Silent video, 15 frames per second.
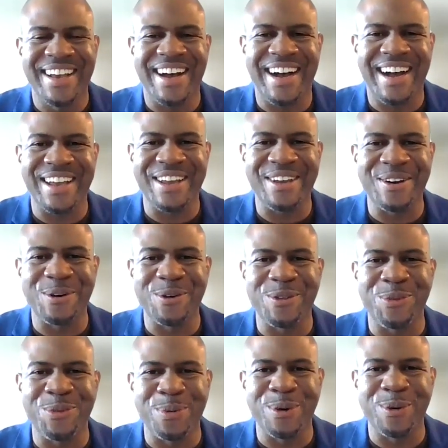I go
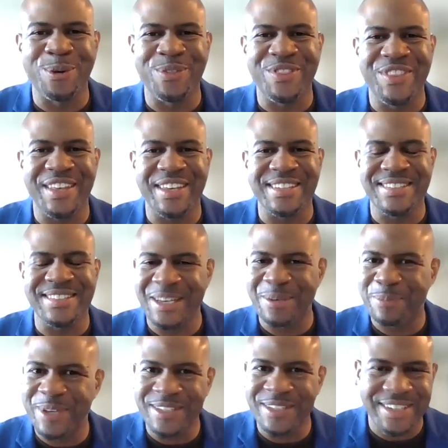through the
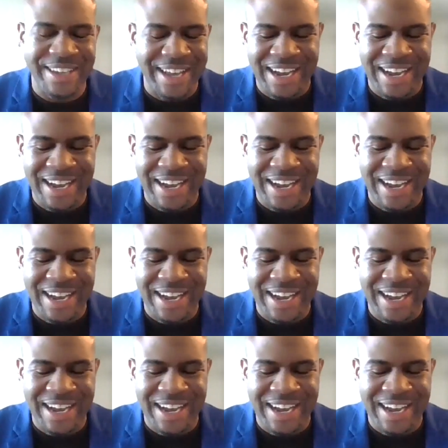CPT.